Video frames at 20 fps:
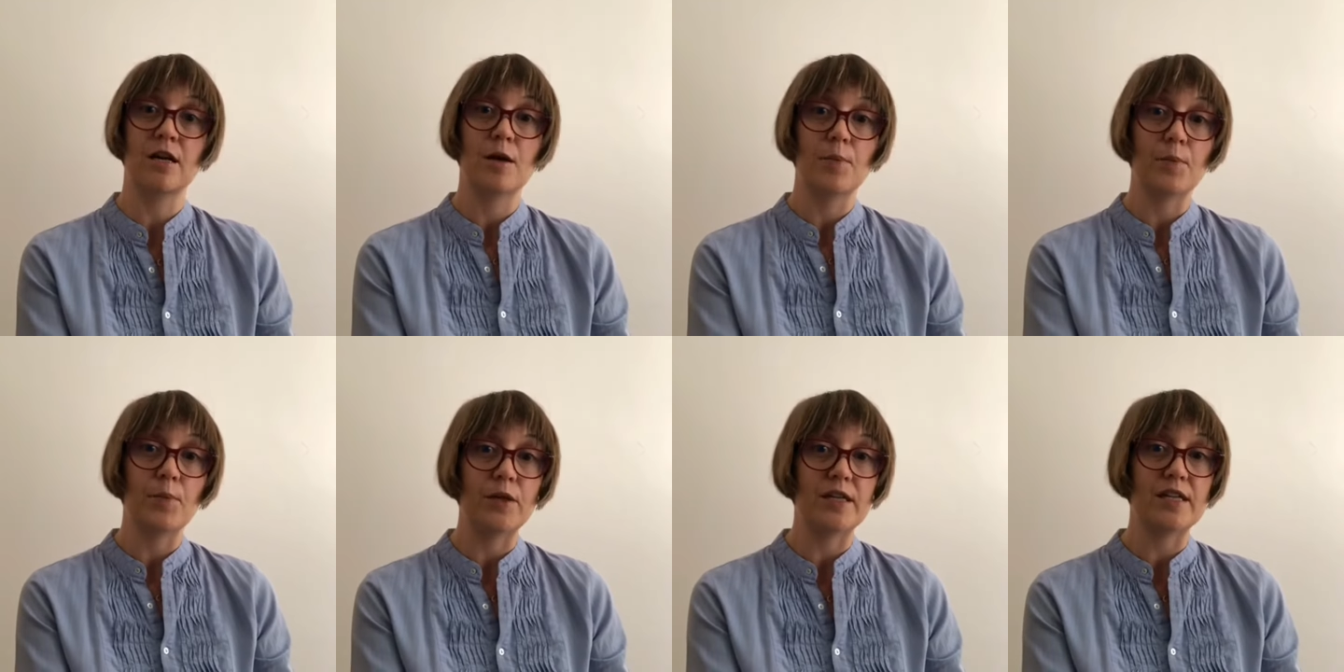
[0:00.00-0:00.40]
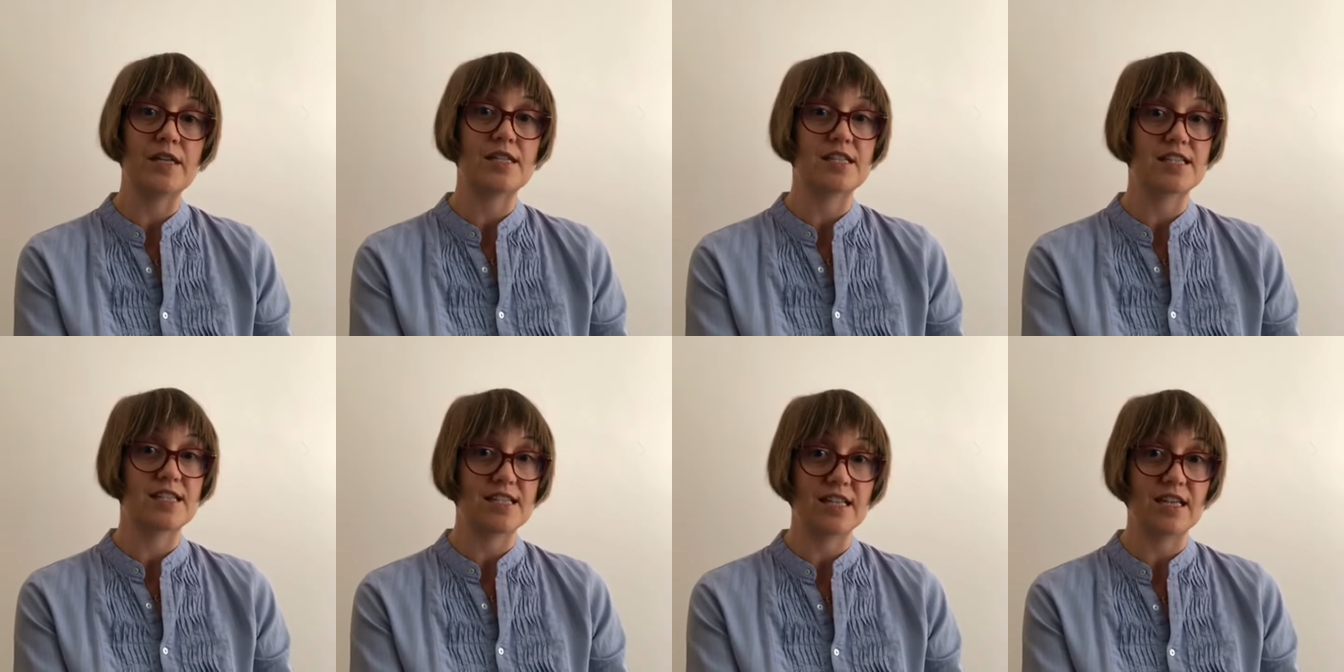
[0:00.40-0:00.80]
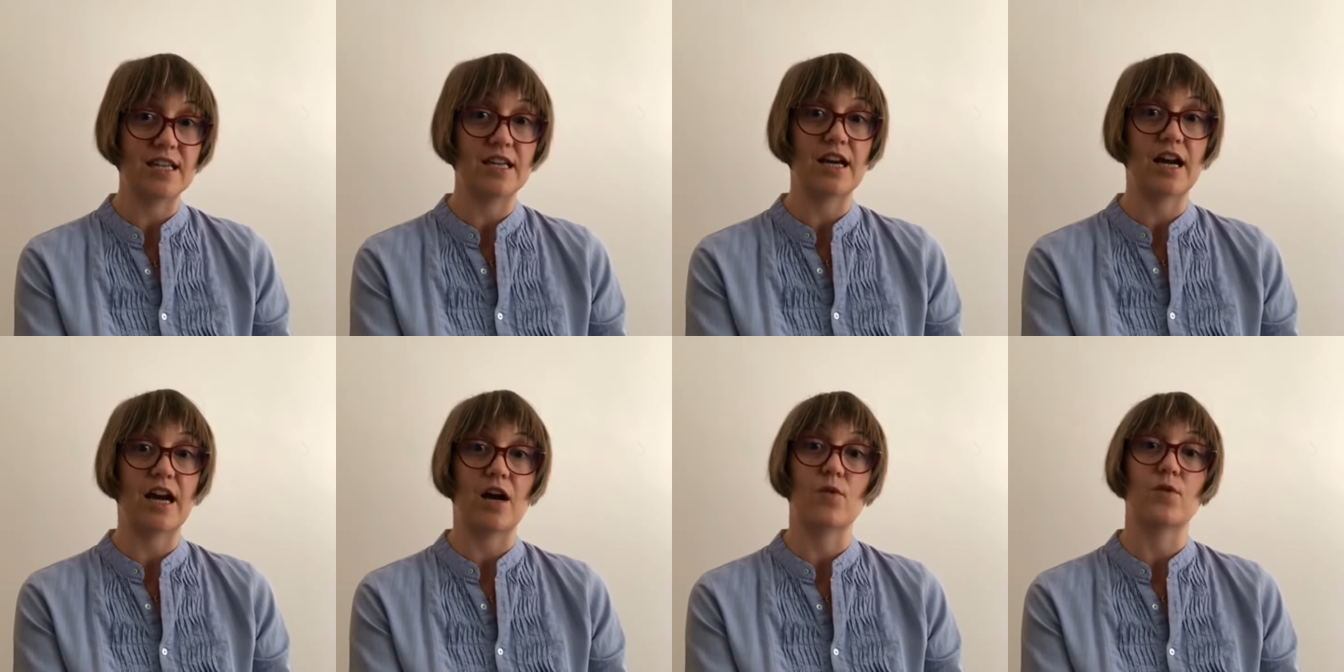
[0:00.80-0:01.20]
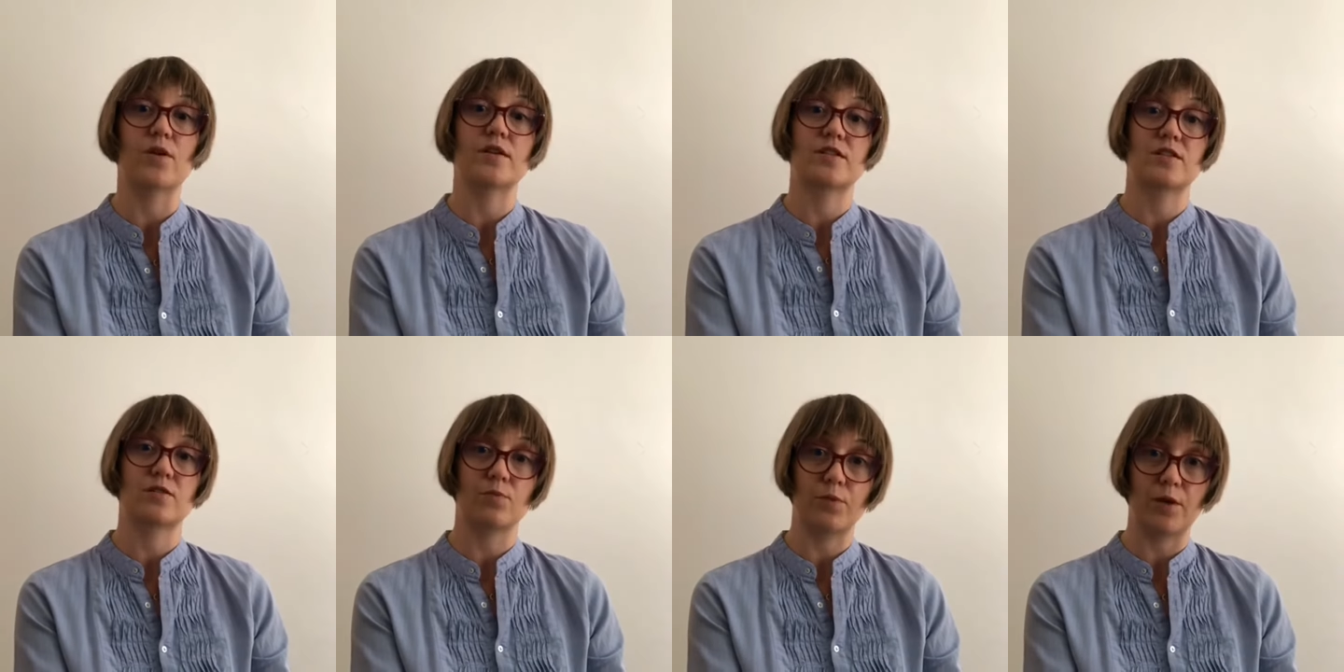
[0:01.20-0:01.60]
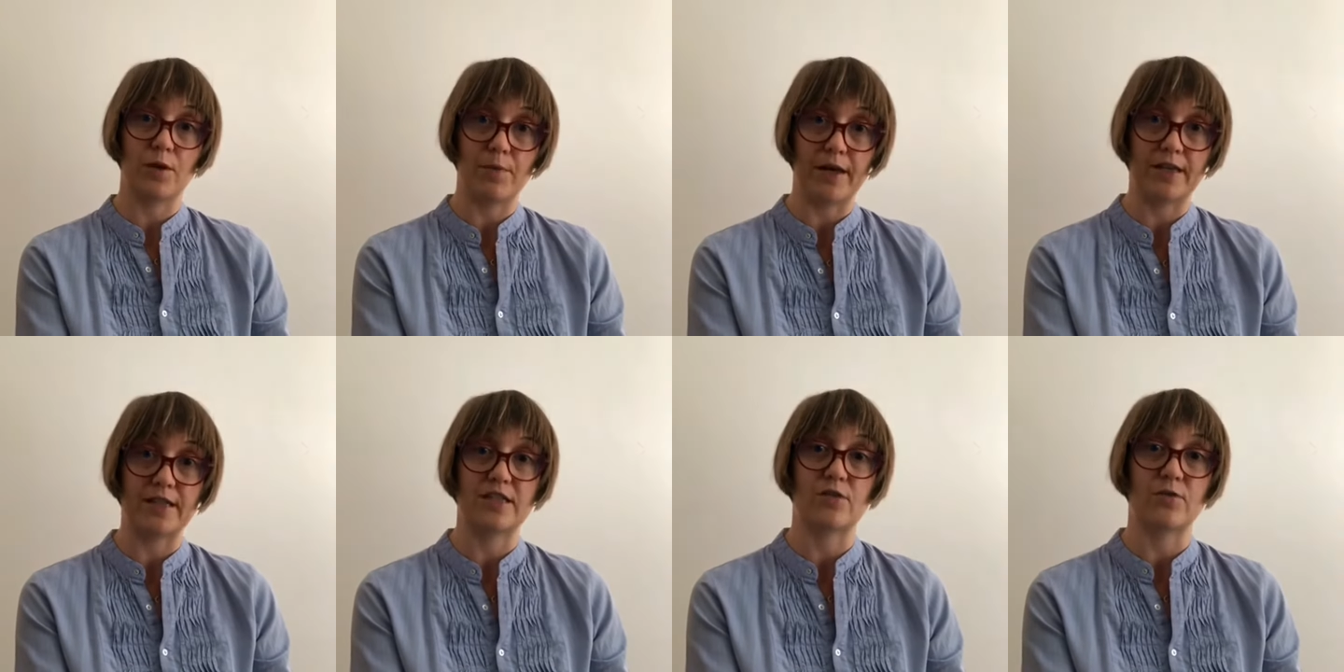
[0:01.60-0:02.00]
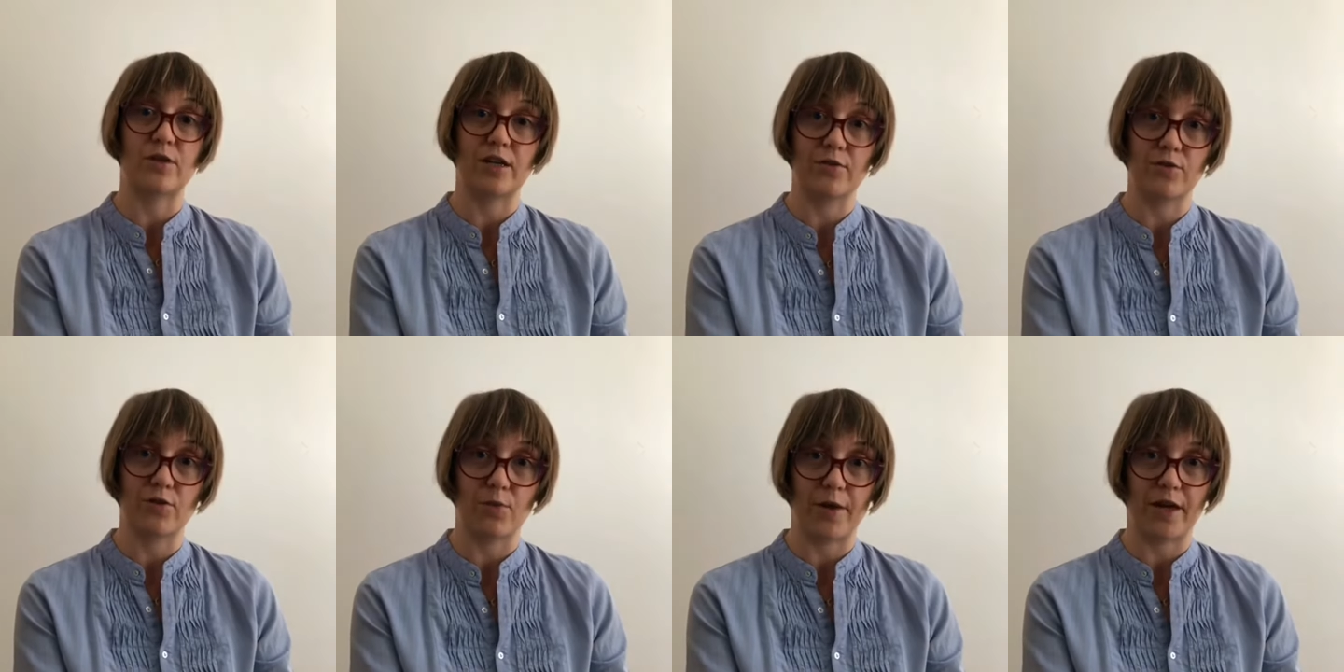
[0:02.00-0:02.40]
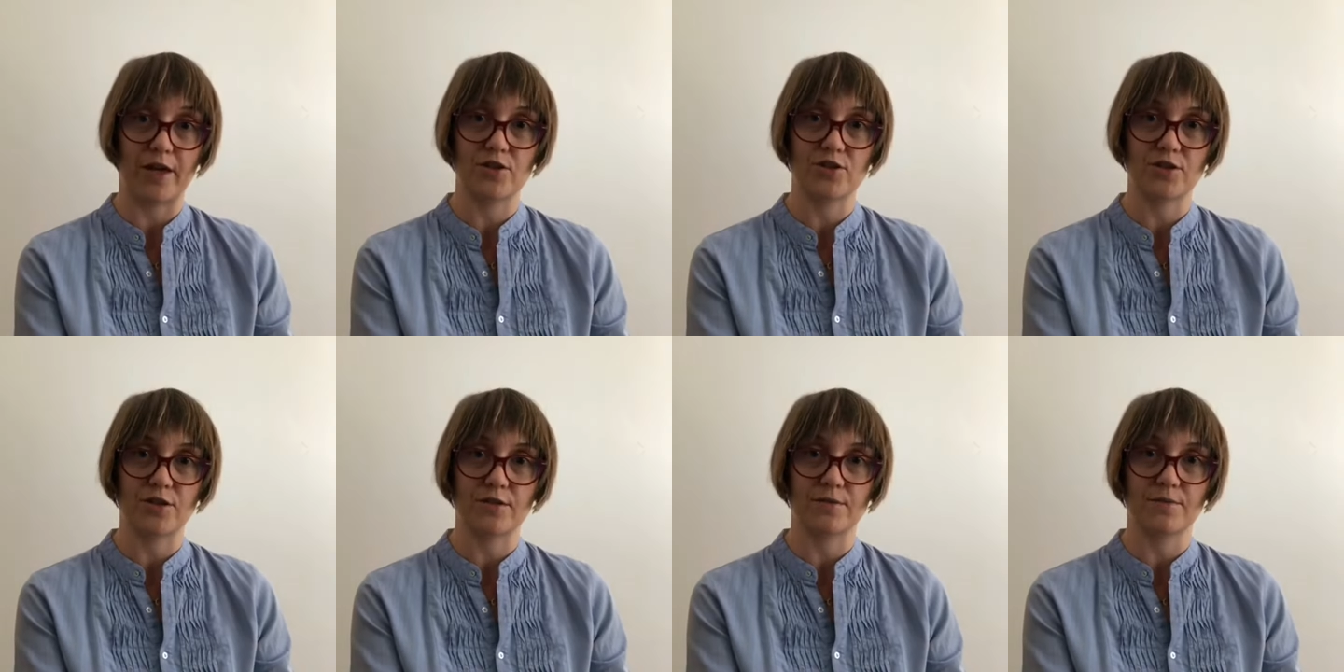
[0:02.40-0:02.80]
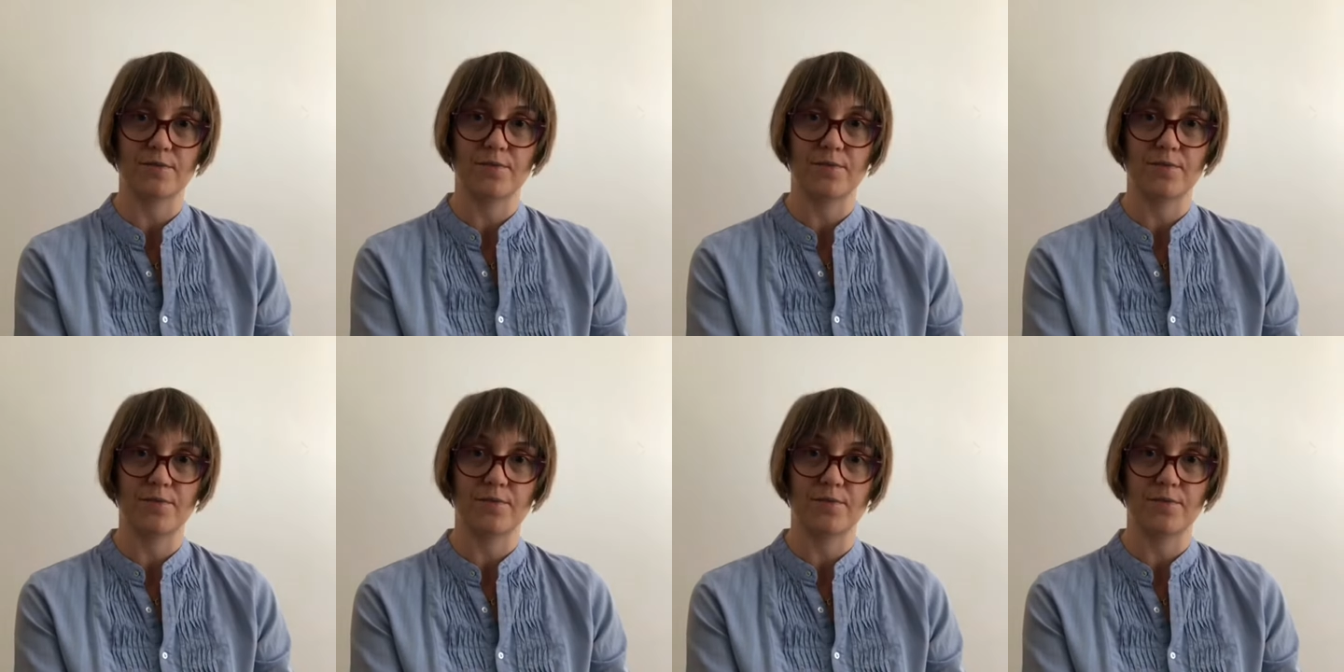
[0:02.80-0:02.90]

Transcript: please see our supplementary information.